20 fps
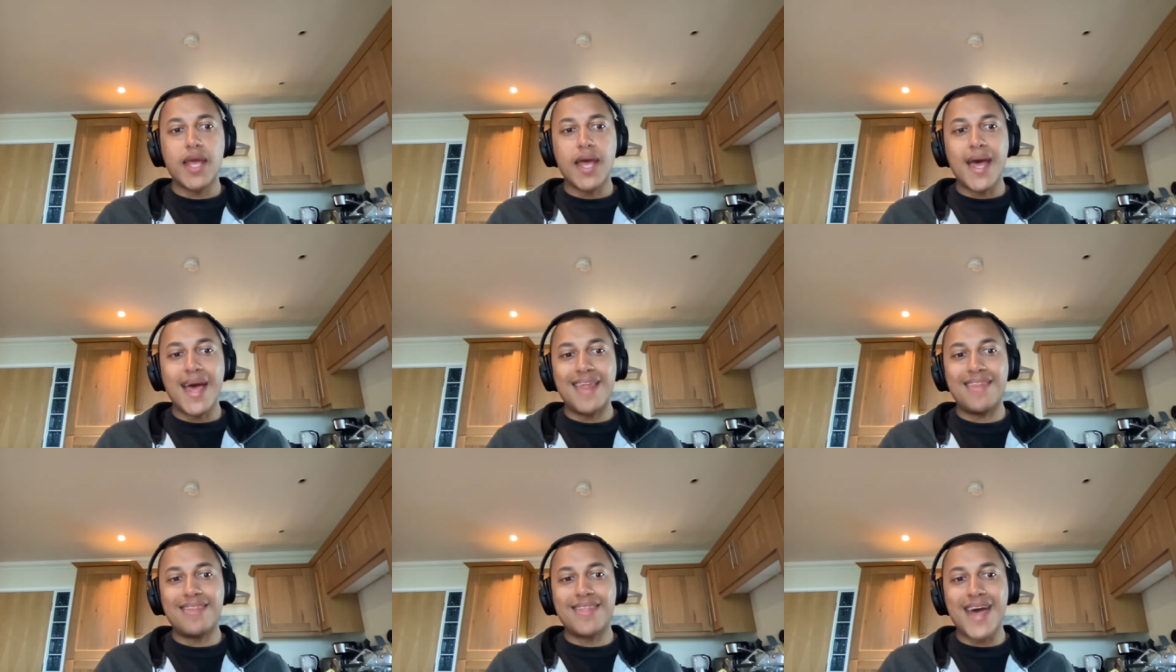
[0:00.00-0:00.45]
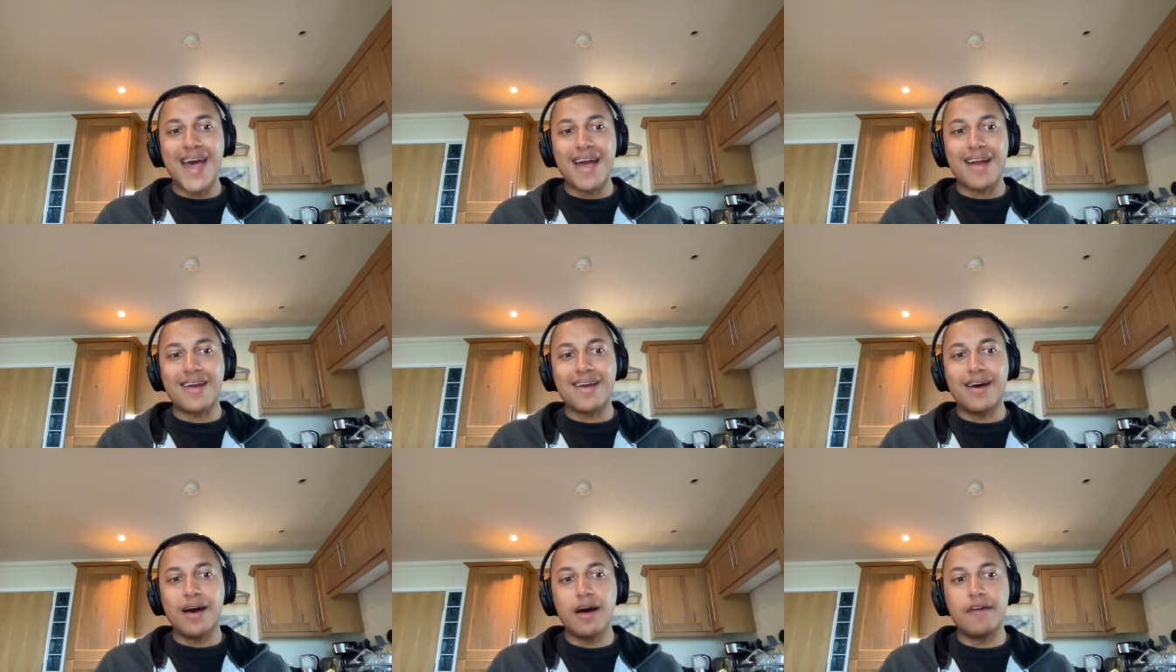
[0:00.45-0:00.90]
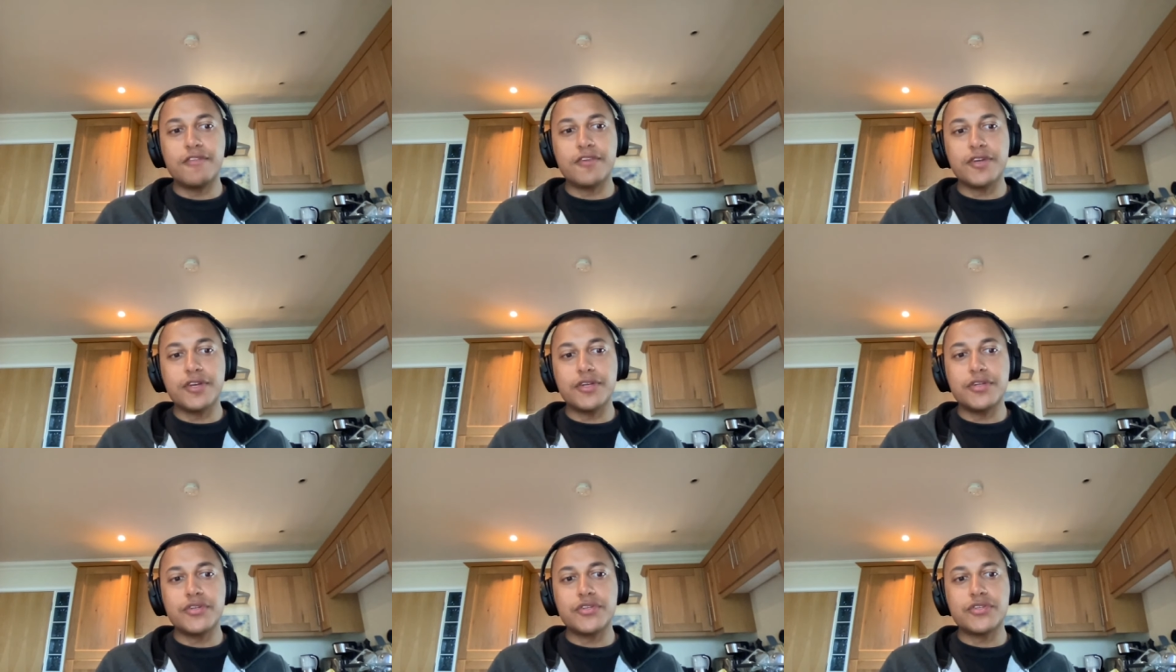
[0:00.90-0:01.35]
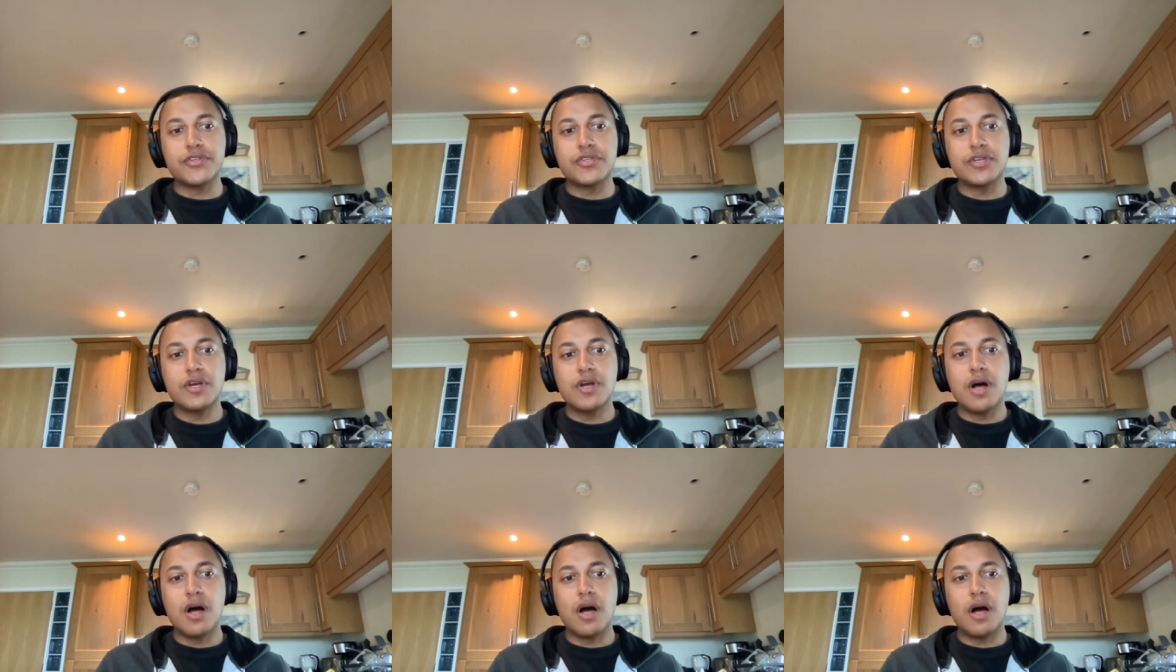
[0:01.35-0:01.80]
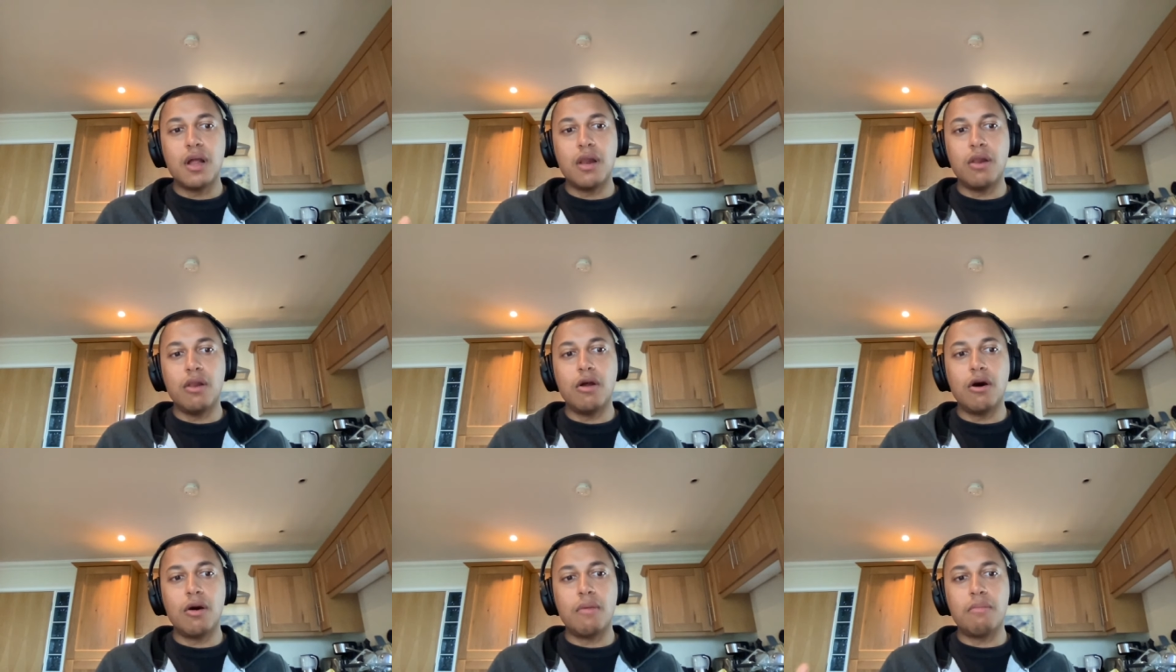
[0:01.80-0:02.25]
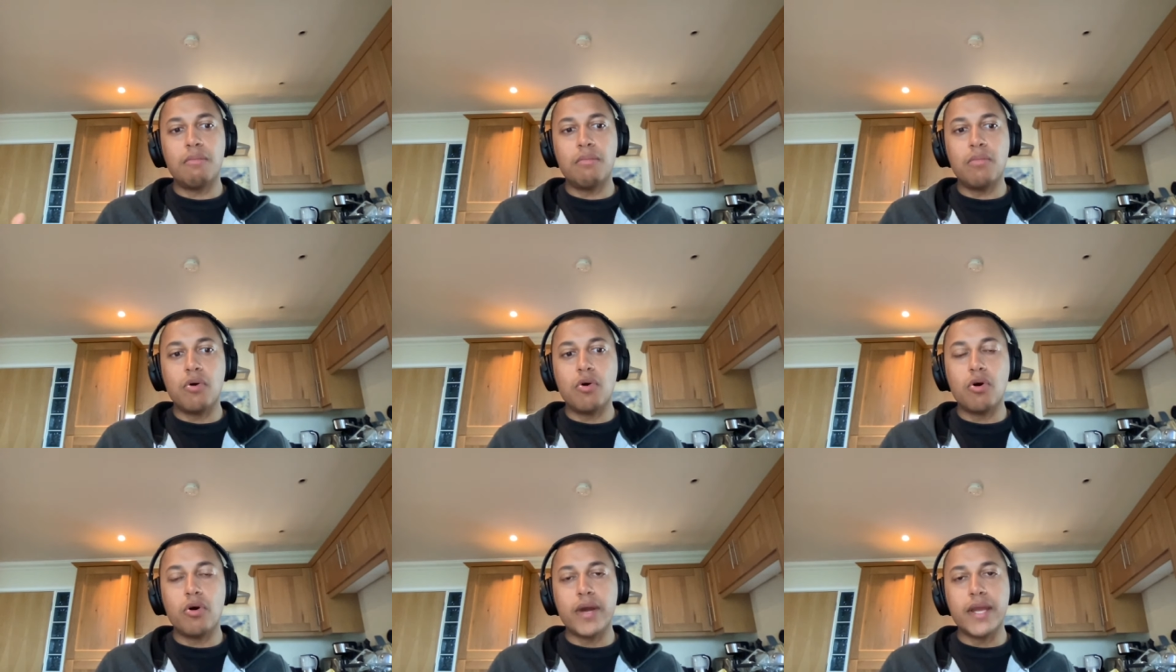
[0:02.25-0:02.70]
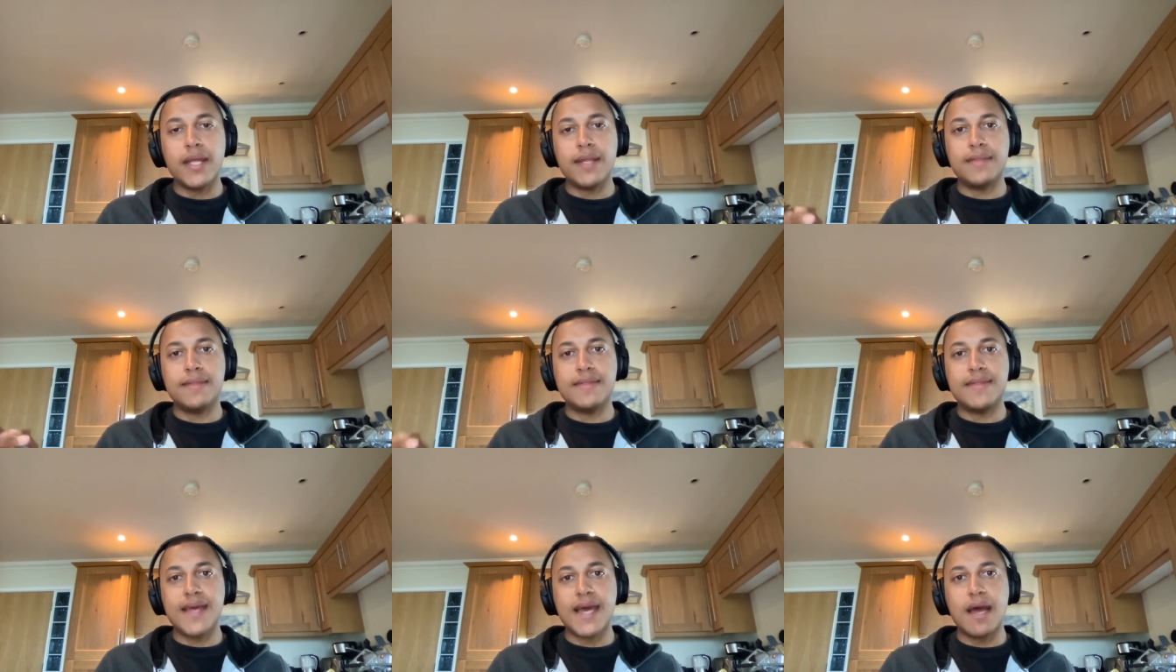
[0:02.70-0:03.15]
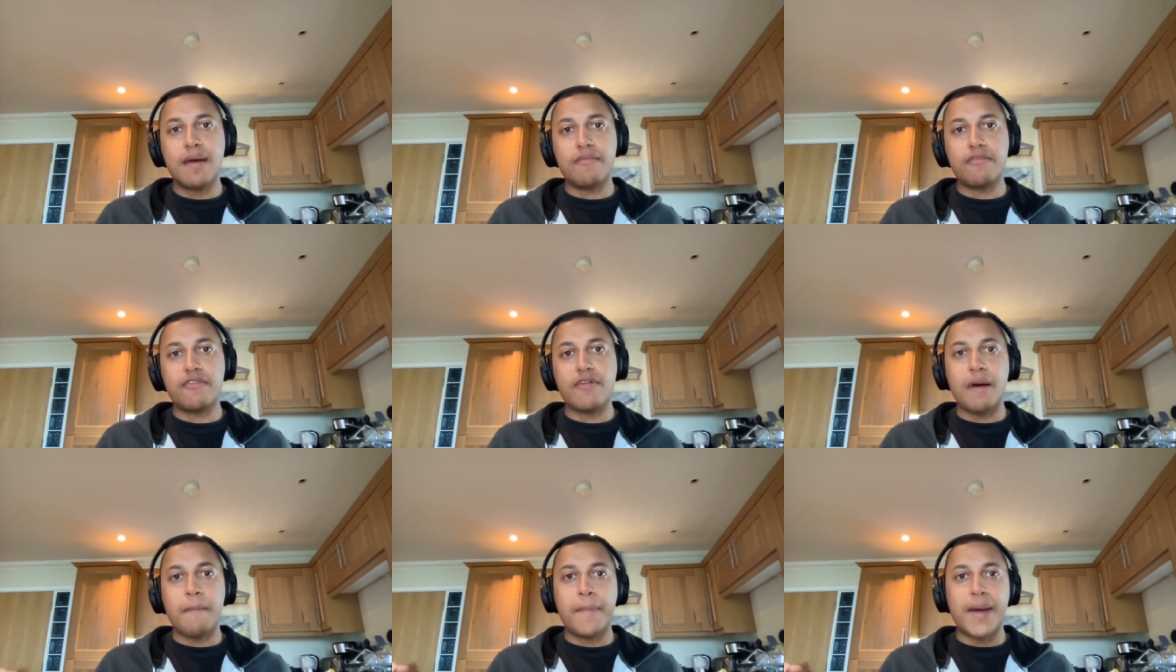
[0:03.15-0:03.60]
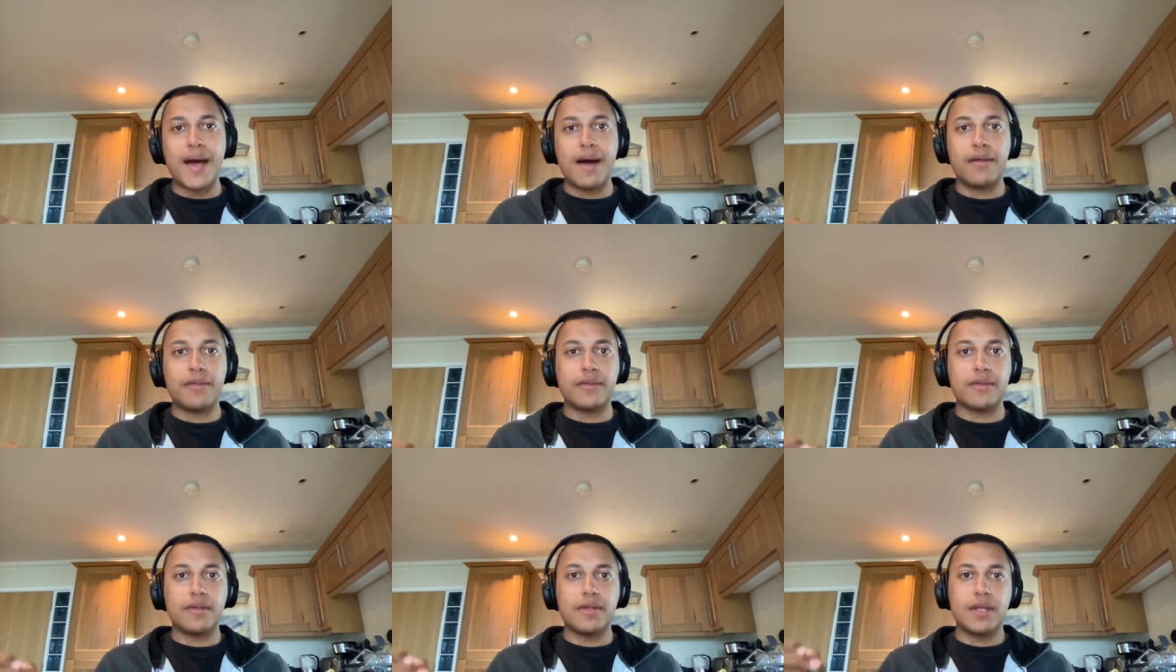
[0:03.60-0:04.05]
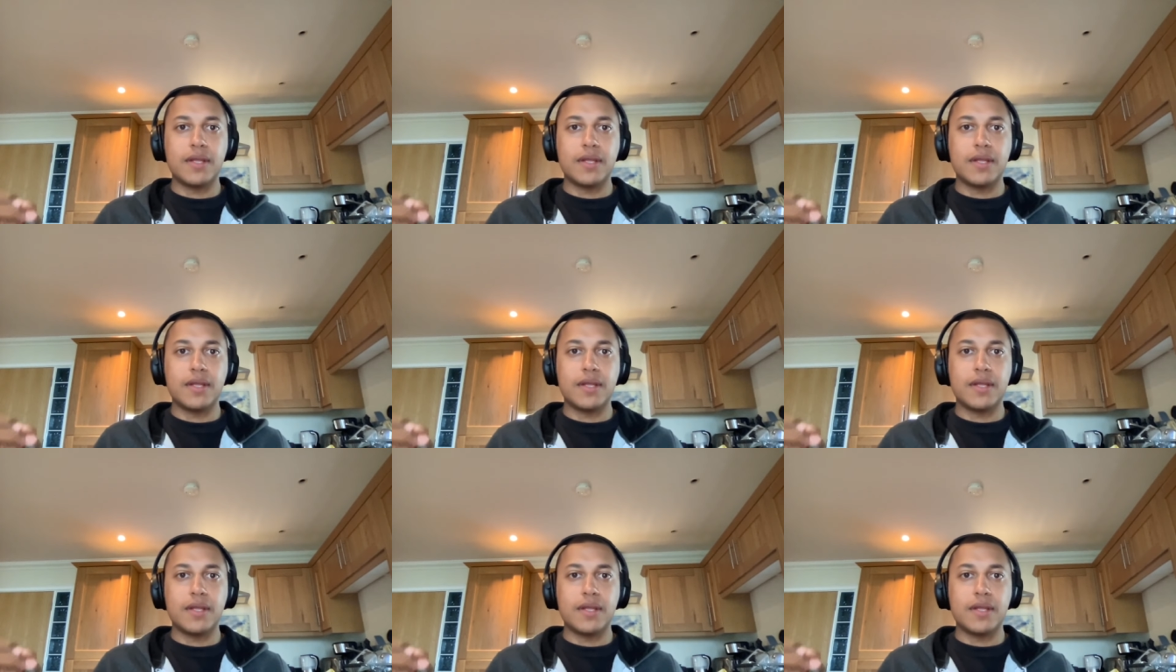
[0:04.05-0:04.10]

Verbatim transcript: And that covers a lot more in depth about